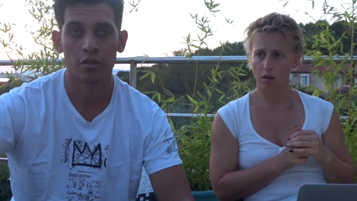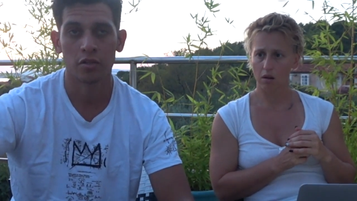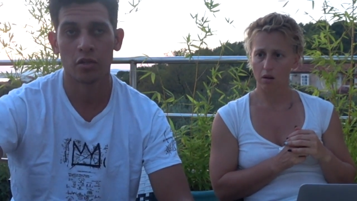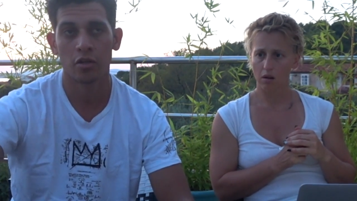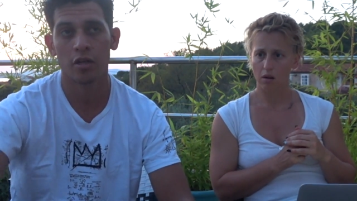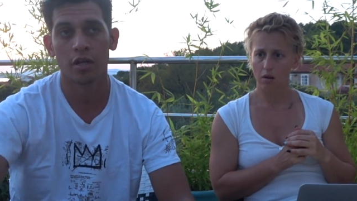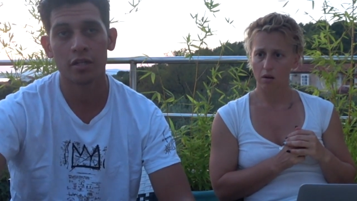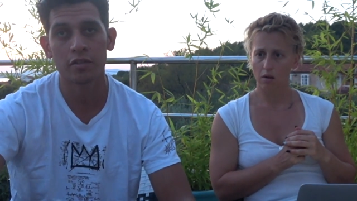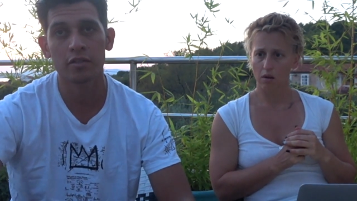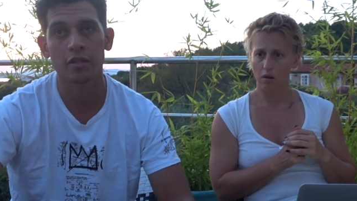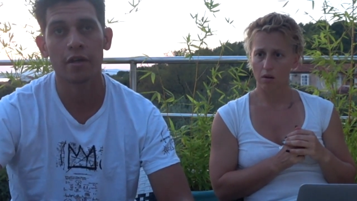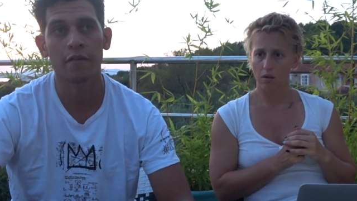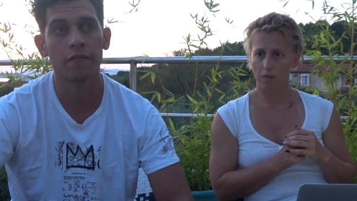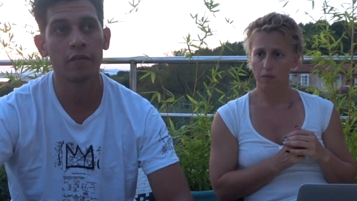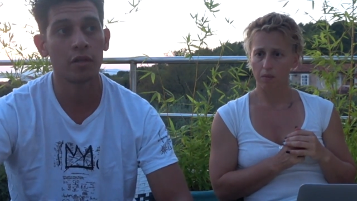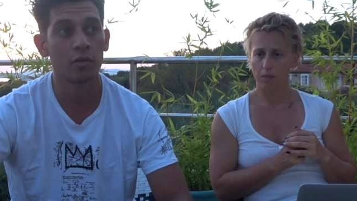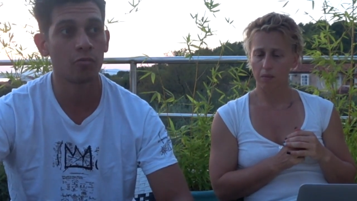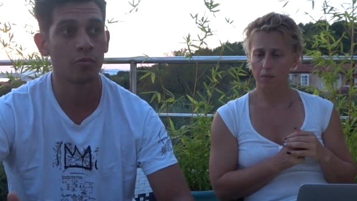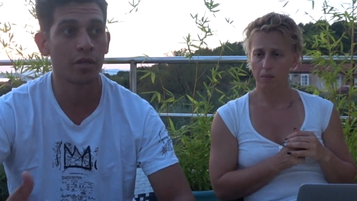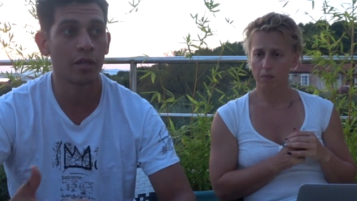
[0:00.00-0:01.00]
Speaker 1: taught us,
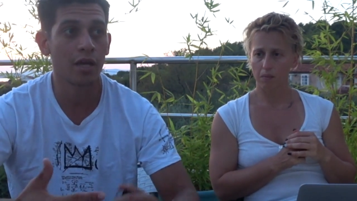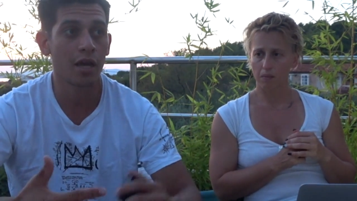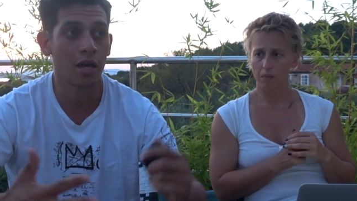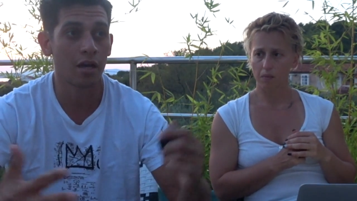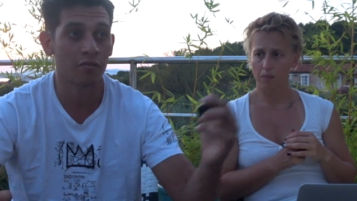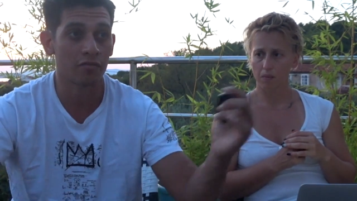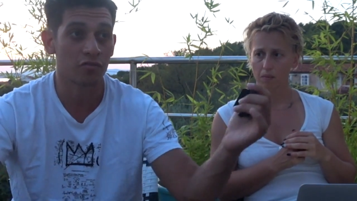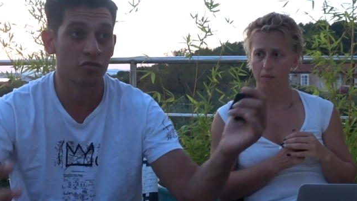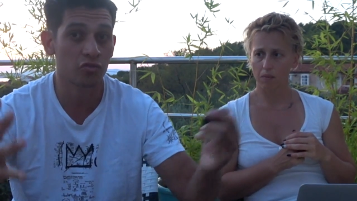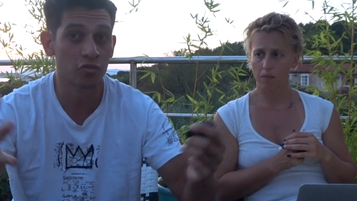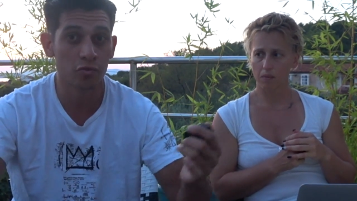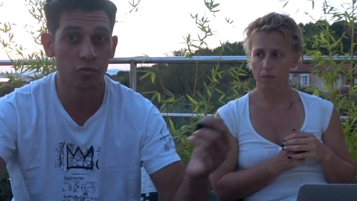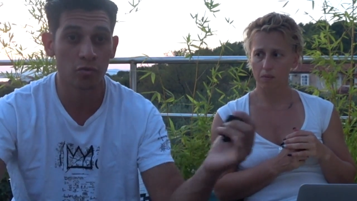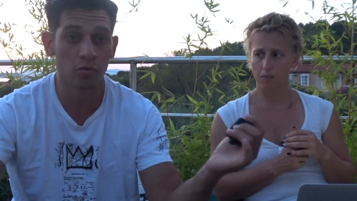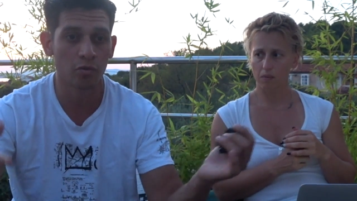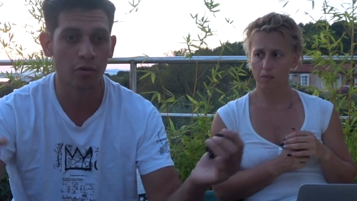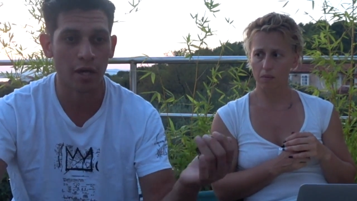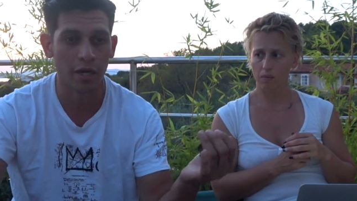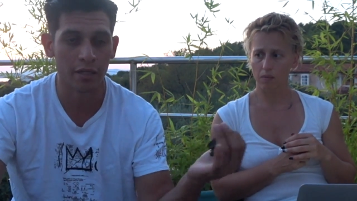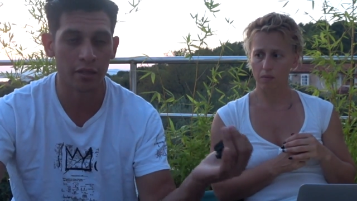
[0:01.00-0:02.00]
and then we have
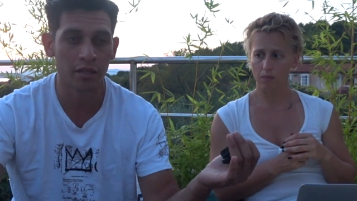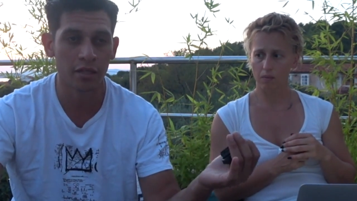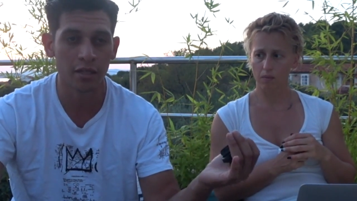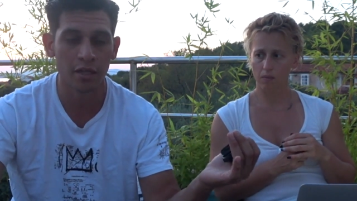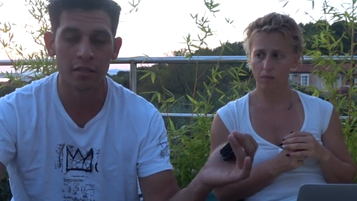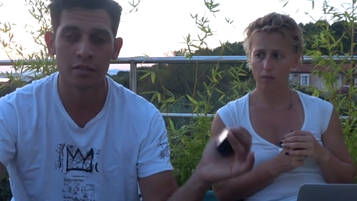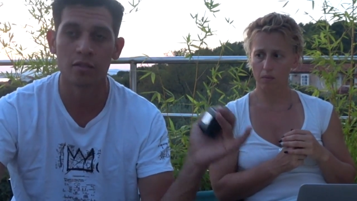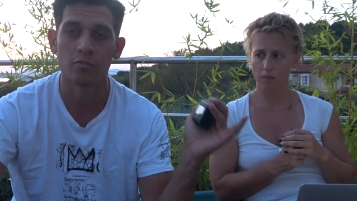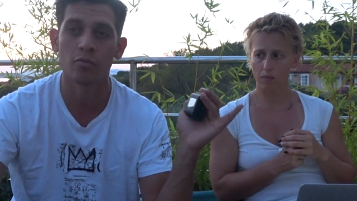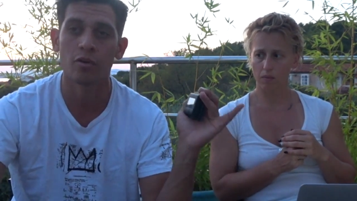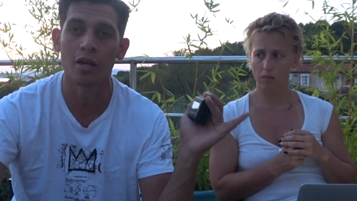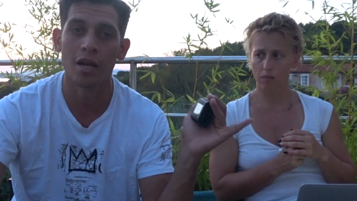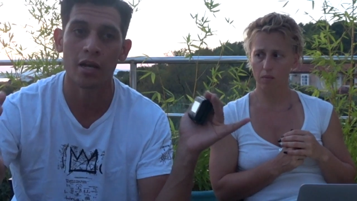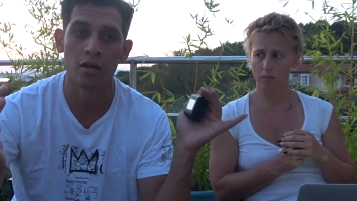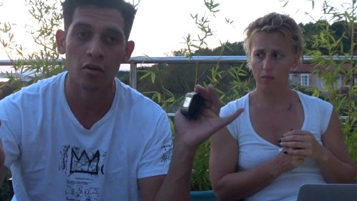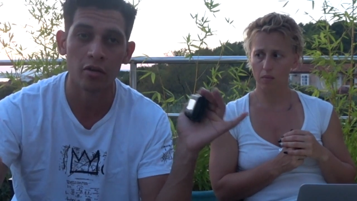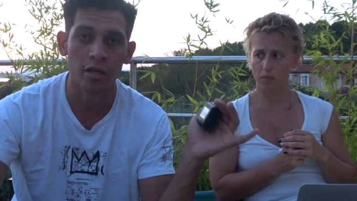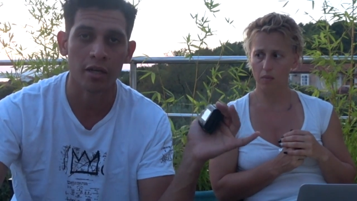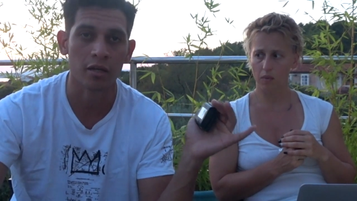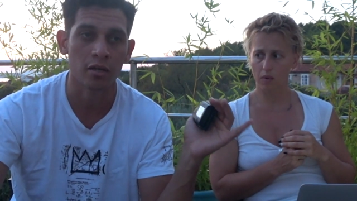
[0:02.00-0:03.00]
two ideas, and we're
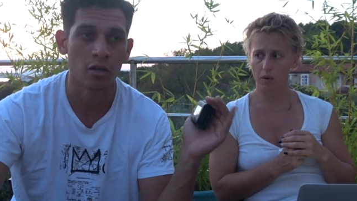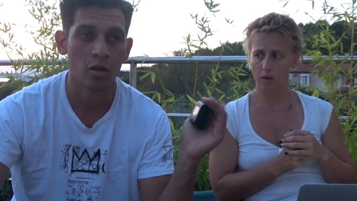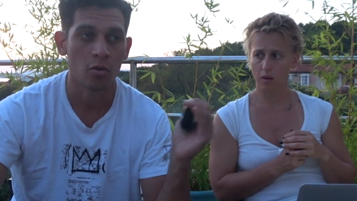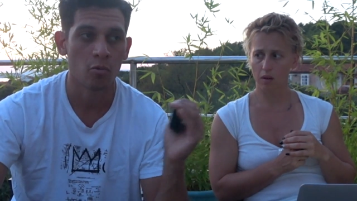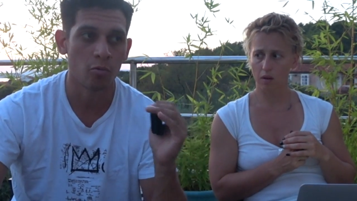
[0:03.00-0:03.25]
like, okay,